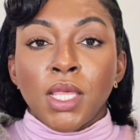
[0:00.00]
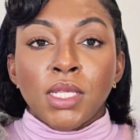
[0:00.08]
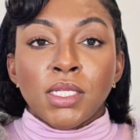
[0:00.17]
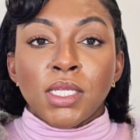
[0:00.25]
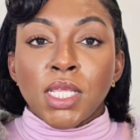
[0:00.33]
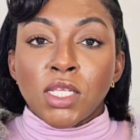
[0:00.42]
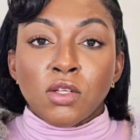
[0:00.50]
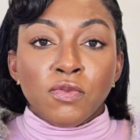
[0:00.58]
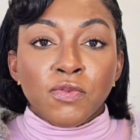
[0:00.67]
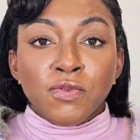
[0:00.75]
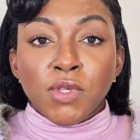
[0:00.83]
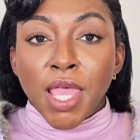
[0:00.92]
need
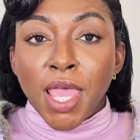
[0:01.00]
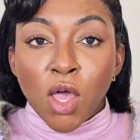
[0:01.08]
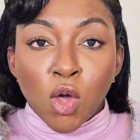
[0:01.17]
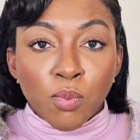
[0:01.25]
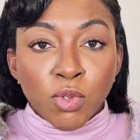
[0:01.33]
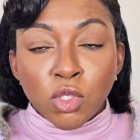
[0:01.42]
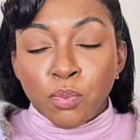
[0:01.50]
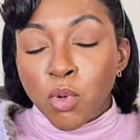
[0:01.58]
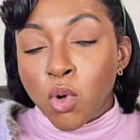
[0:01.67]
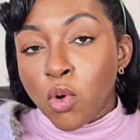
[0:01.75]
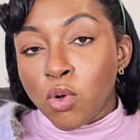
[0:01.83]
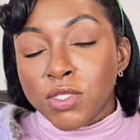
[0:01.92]
of help,
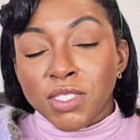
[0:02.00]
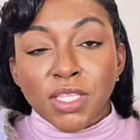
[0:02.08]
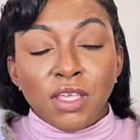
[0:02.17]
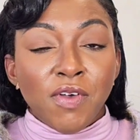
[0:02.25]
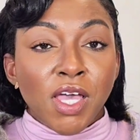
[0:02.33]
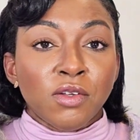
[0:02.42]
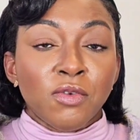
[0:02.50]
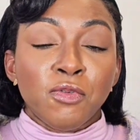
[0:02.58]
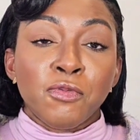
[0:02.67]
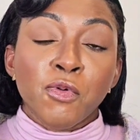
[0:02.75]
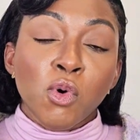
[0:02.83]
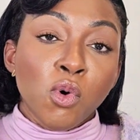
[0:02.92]
support, say they've had a
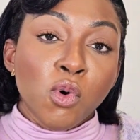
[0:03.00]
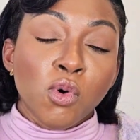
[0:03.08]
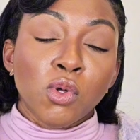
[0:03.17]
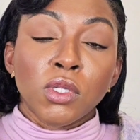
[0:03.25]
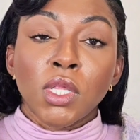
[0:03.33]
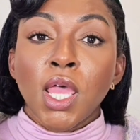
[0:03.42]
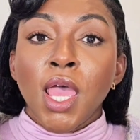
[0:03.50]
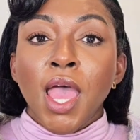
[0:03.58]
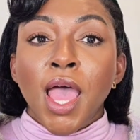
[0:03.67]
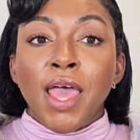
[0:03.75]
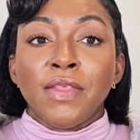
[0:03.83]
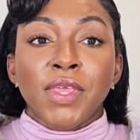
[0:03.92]
fall
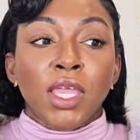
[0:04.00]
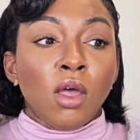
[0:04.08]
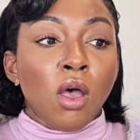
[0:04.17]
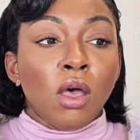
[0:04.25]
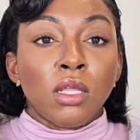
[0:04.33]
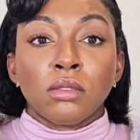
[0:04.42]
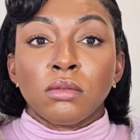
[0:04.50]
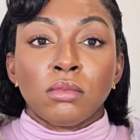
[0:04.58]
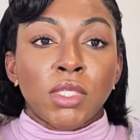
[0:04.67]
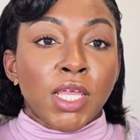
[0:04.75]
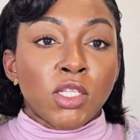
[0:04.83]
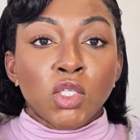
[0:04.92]
and they can't
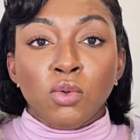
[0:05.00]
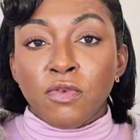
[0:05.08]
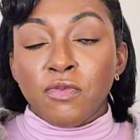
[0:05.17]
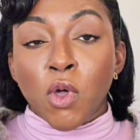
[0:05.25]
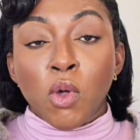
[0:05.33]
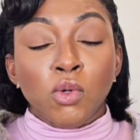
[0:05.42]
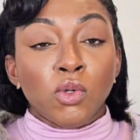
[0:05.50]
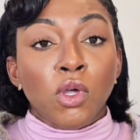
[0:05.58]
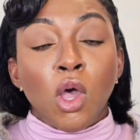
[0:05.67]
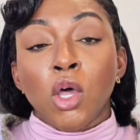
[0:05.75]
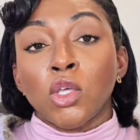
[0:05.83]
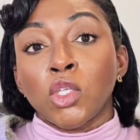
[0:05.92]
get to a phone or
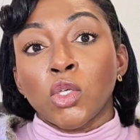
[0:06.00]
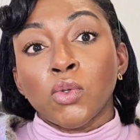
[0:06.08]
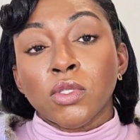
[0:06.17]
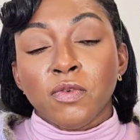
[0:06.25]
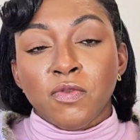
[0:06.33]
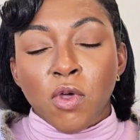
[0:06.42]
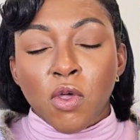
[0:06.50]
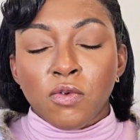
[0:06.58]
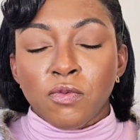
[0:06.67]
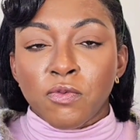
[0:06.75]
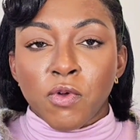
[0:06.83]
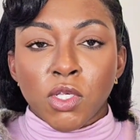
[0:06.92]
can't use a
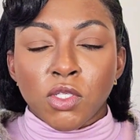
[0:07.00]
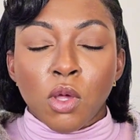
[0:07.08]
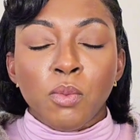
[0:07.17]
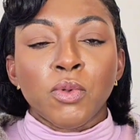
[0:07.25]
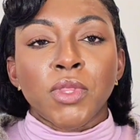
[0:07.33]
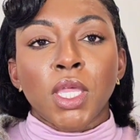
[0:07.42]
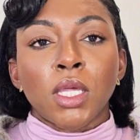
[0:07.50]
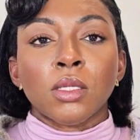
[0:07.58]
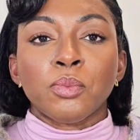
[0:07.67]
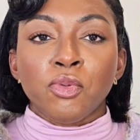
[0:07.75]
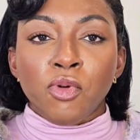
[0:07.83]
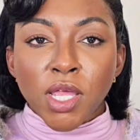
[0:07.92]
phone, for example, they
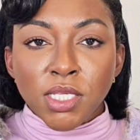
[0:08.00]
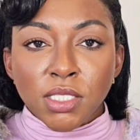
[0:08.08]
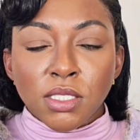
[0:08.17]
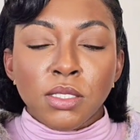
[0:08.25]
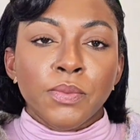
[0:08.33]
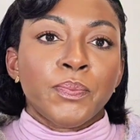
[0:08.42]
could press